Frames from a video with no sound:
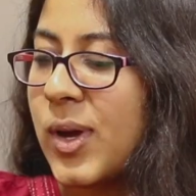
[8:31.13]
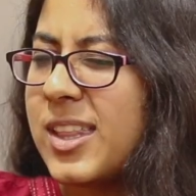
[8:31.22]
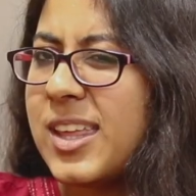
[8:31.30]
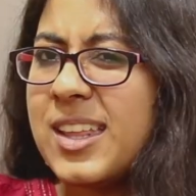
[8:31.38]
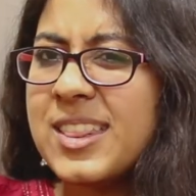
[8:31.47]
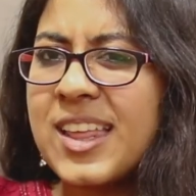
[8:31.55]
I
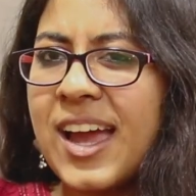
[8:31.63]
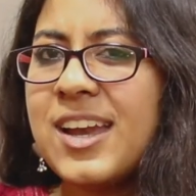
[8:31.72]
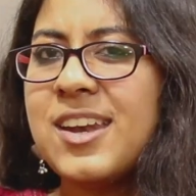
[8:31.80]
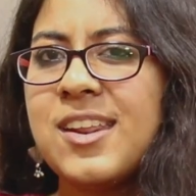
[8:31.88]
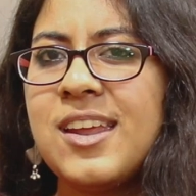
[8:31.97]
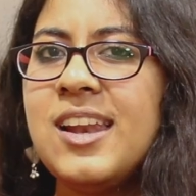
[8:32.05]
think that
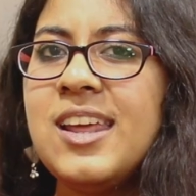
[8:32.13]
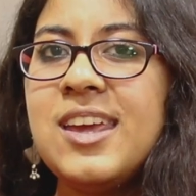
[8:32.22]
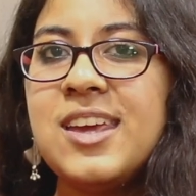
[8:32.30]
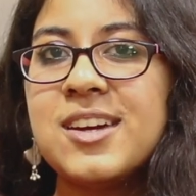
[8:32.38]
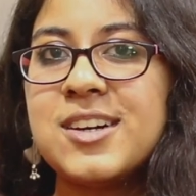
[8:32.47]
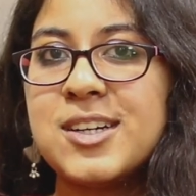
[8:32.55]

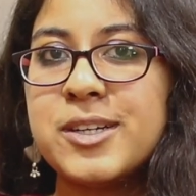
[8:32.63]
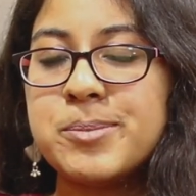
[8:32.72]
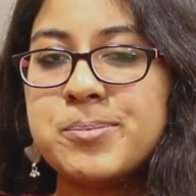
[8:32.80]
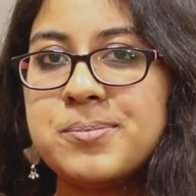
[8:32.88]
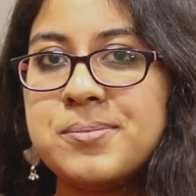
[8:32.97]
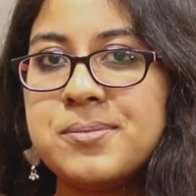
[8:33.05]
really
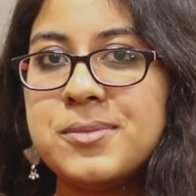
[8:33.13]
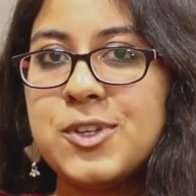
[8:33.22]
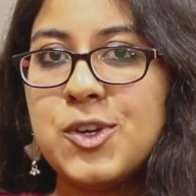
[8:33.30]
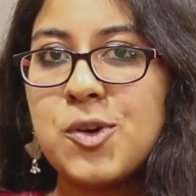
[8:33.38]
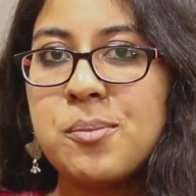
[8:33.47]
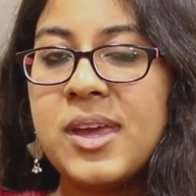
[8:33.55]

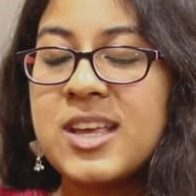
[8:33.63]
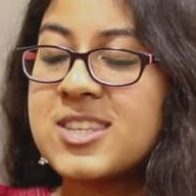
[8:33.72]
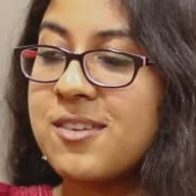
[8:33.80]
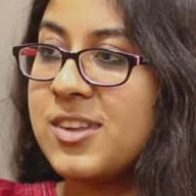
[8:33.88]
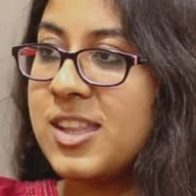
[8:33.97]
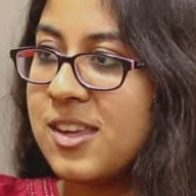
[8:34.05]
makes
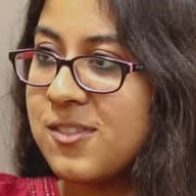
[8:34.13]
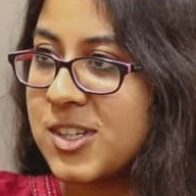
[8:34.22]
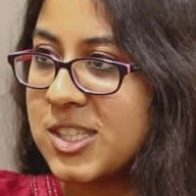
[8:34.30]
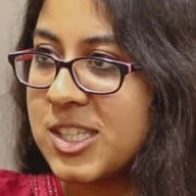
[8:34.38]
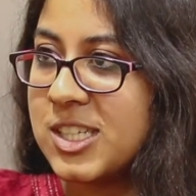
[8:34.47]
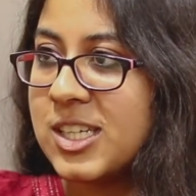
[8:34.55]
everything
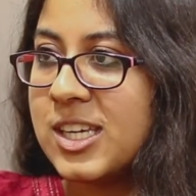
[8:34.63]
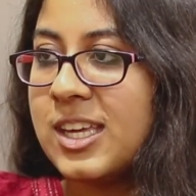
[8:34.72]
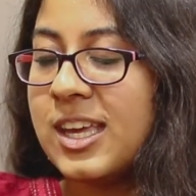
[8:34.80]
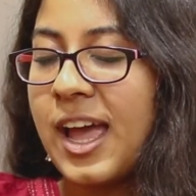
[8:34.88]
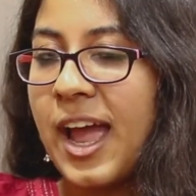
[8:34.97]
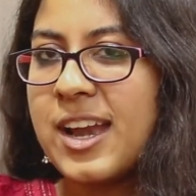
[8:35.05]
worth it.
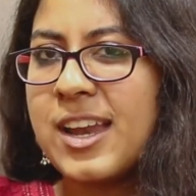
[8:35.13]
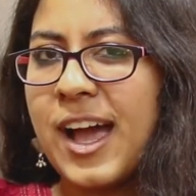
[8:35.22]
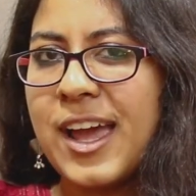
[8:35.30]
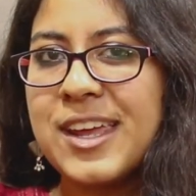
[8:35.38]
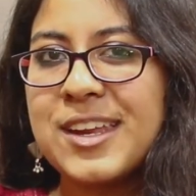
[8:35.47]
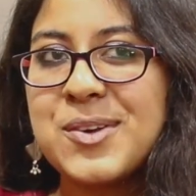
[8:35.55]
And
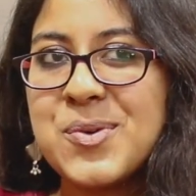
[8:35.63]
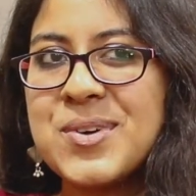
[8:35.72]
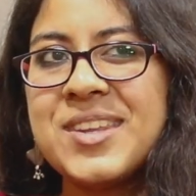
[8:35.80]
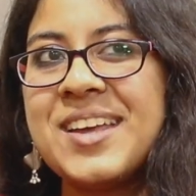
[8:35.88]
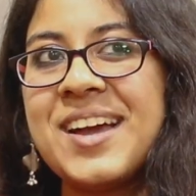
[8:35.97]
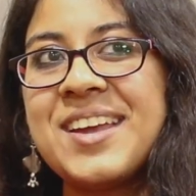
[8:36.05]
I don't
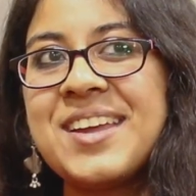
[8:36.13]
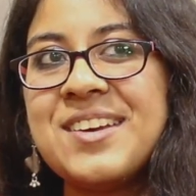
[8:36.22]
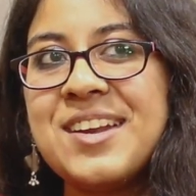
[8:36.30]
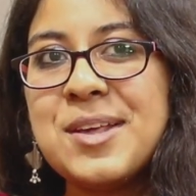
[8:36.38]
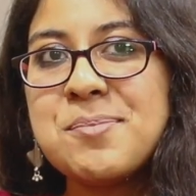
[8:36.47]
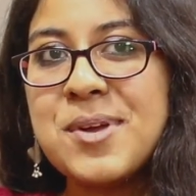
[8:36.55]
think I can
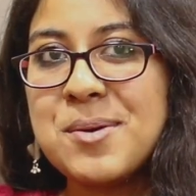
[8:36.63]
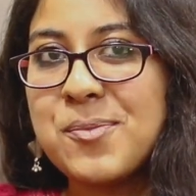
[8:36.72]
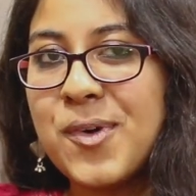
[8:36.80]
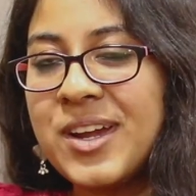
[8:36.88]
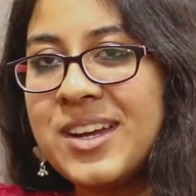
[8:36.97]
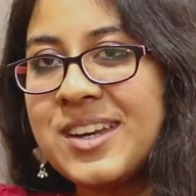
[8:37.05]
really
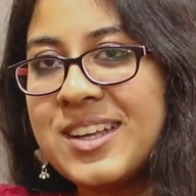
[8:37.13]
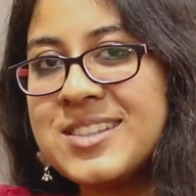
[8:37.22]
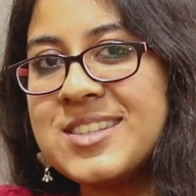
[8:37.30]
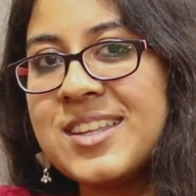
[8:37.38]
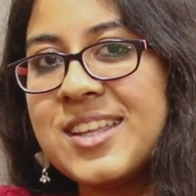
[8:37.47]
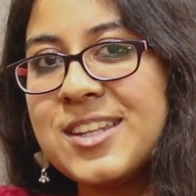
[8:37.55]
pinpoint and
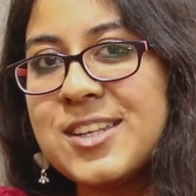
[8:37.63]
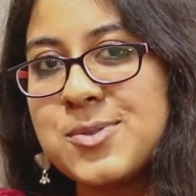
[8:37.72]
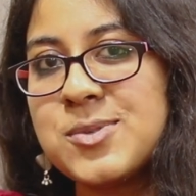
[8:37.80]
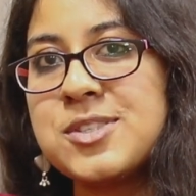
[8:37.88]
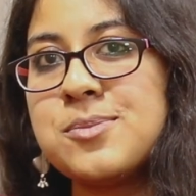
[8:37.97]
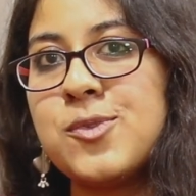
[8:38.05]
say that this
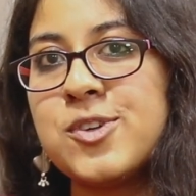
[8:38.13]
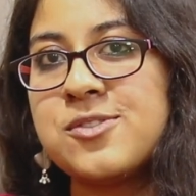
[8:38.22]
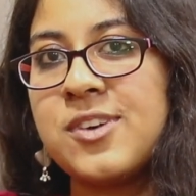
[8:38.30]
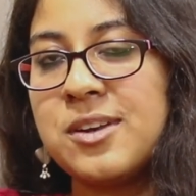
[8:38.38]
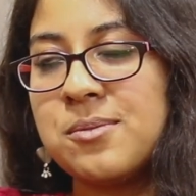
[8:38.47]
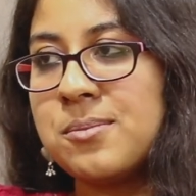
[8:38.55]
was the most
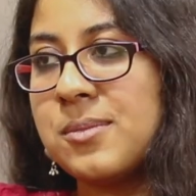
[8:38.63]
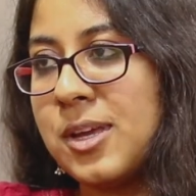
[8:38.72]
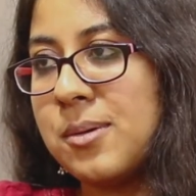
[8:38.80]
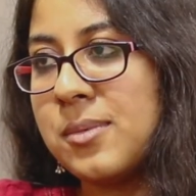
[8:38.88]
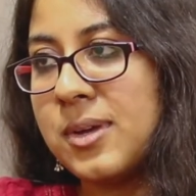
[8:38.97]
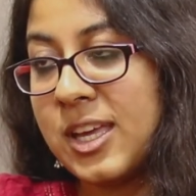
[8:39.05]
fun
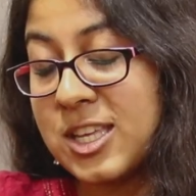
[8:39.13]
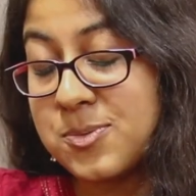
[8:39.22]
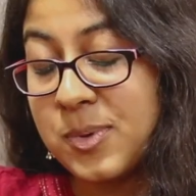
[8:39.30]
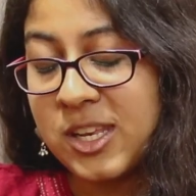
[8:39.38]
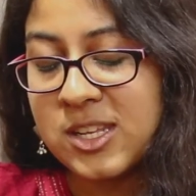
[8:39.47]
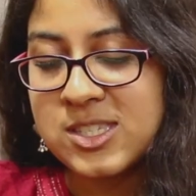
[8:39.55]

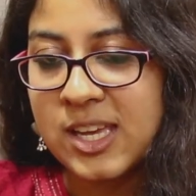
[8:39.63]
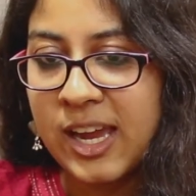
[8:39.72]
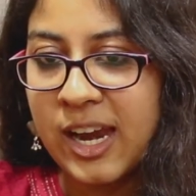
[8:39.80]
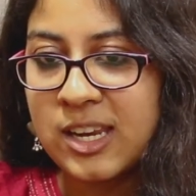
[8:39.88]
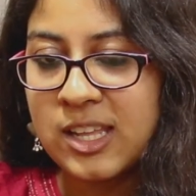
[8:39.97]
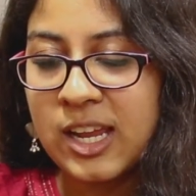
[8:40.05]
experience I
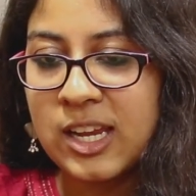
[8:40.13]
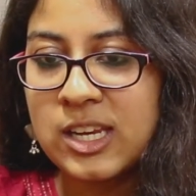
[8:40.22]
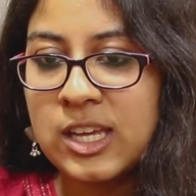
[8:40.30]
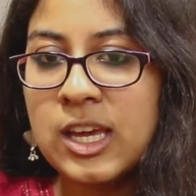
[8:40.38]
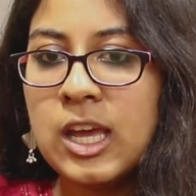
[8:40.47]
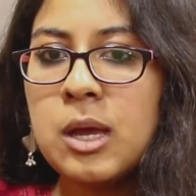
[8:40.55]
had in IIT.